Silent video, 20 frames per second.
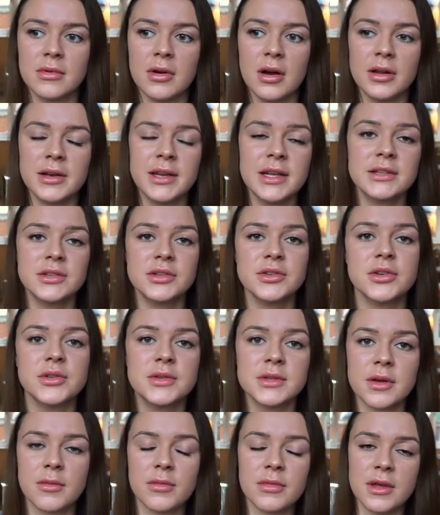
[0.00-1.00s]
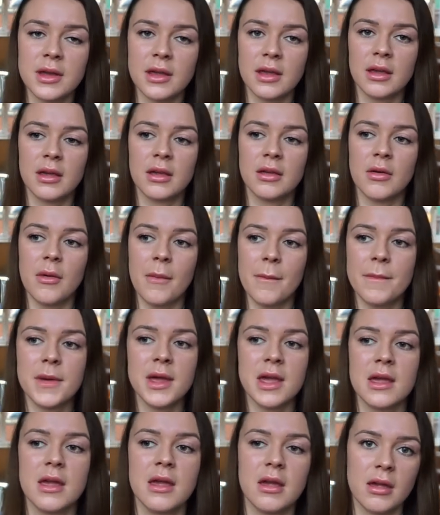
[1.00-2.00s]
I need to do something
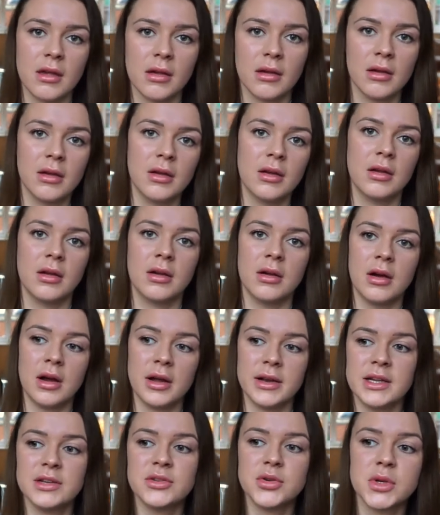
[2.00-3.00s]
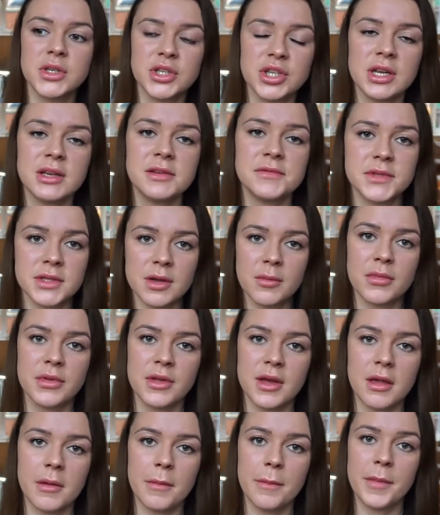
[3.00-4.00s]
big. I need to achieve
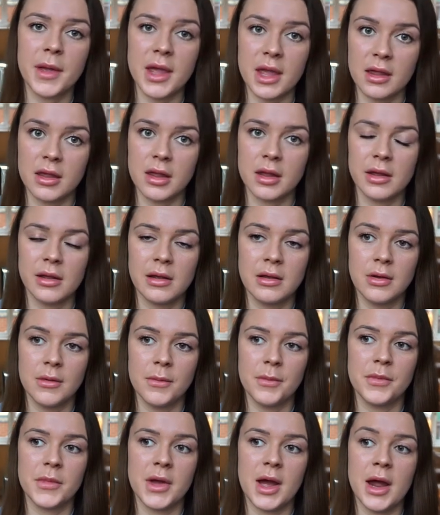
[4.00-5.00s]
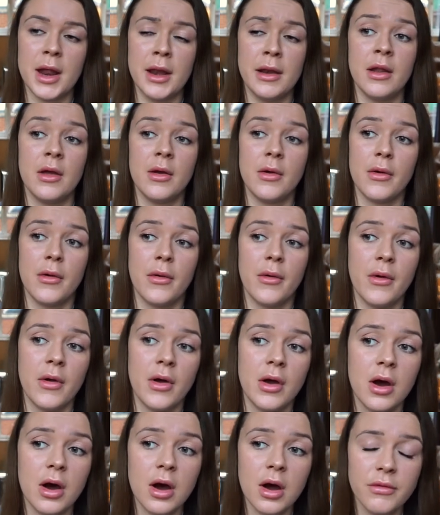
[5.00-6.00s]
something big. And
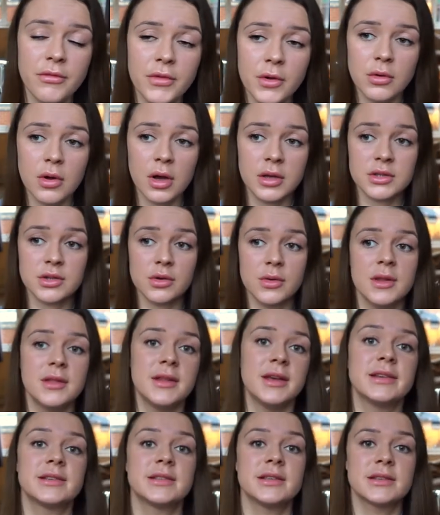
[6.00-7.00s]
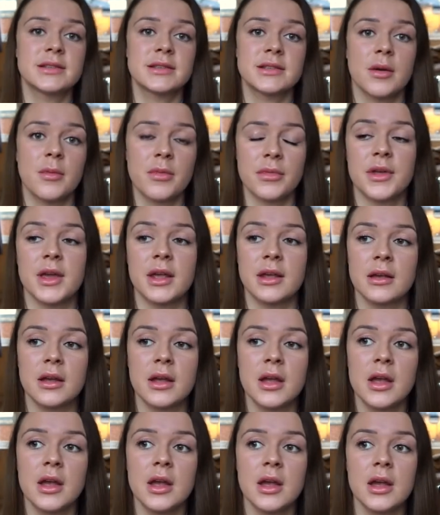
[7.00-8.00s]
I feel like doing this is something